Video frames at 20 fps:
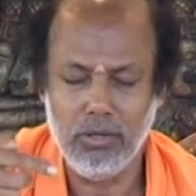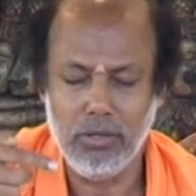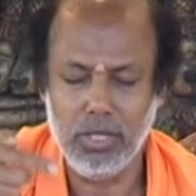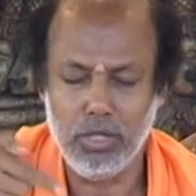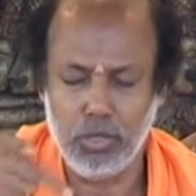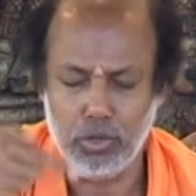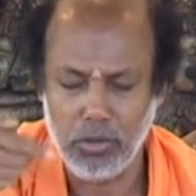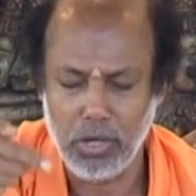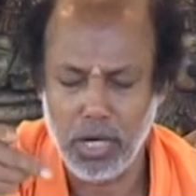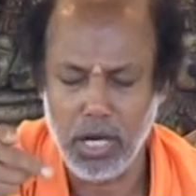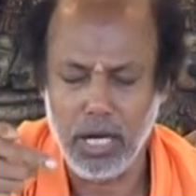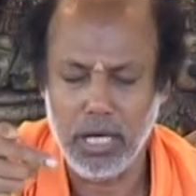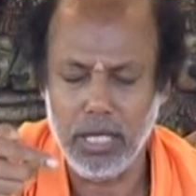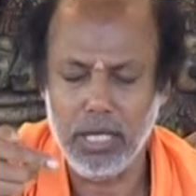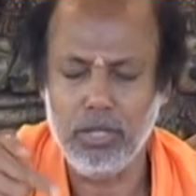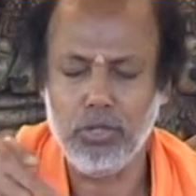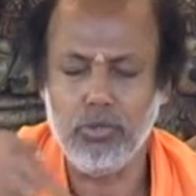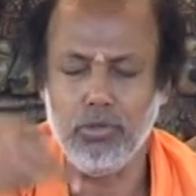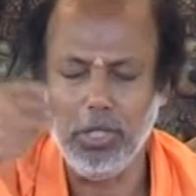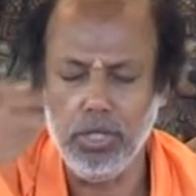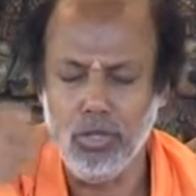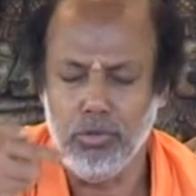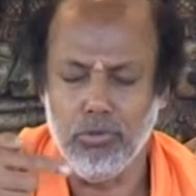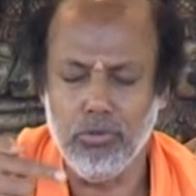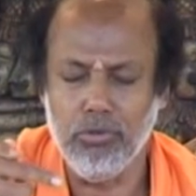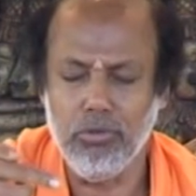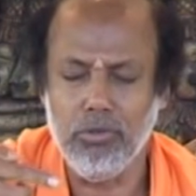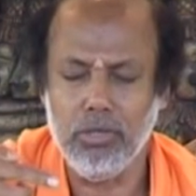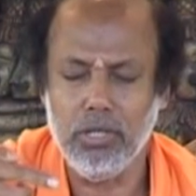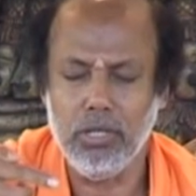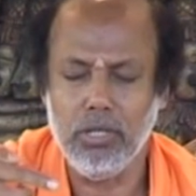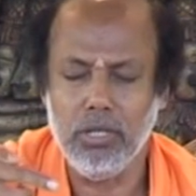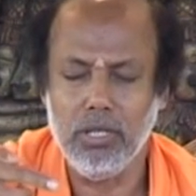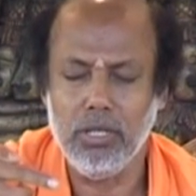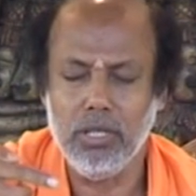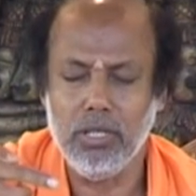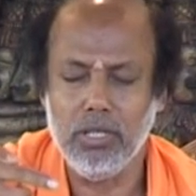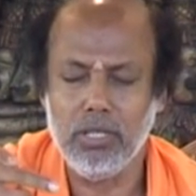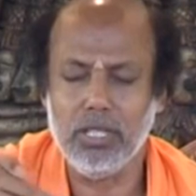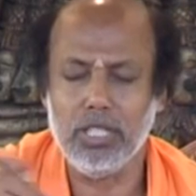Ishwaraya, to you,
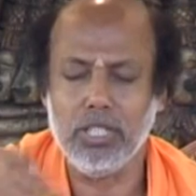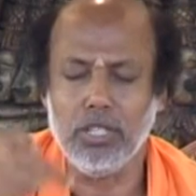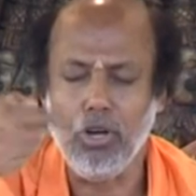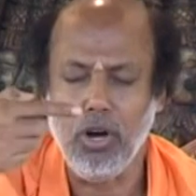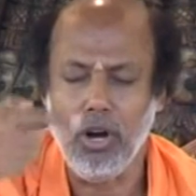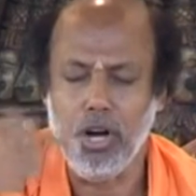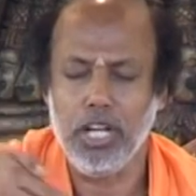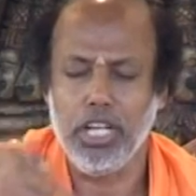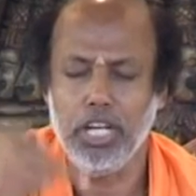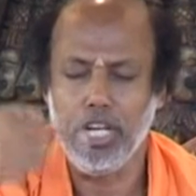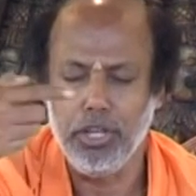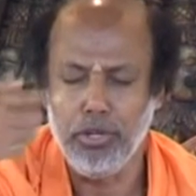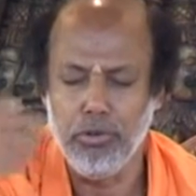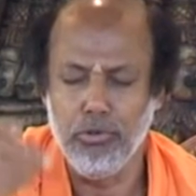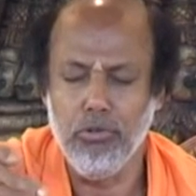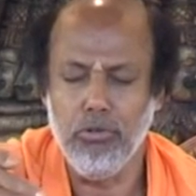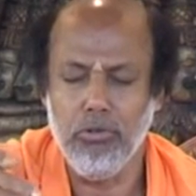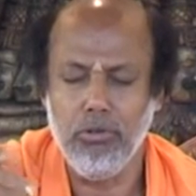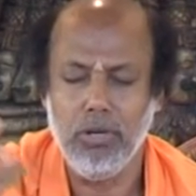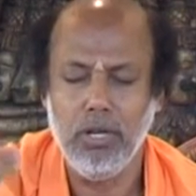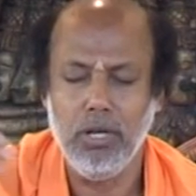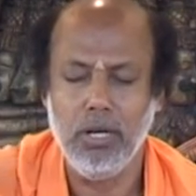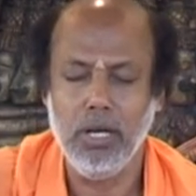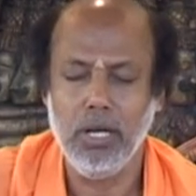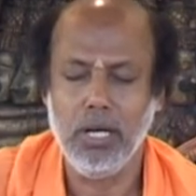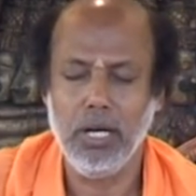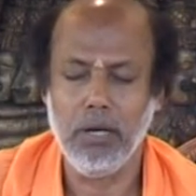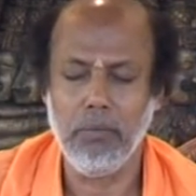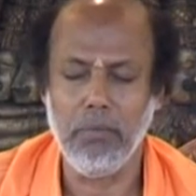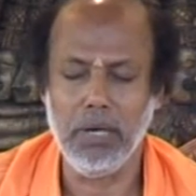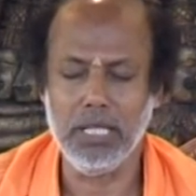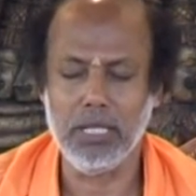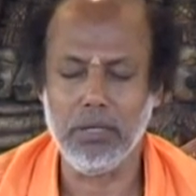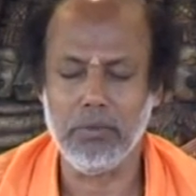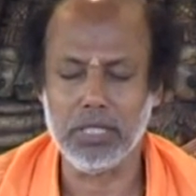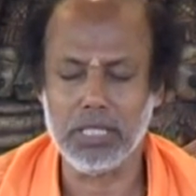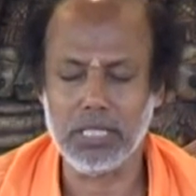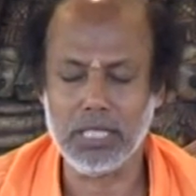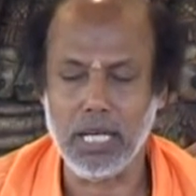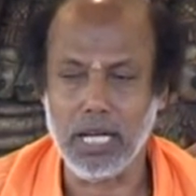the God in you, my
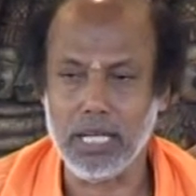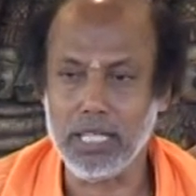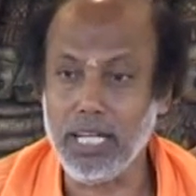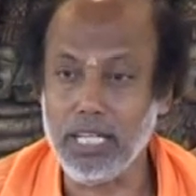Namaskar.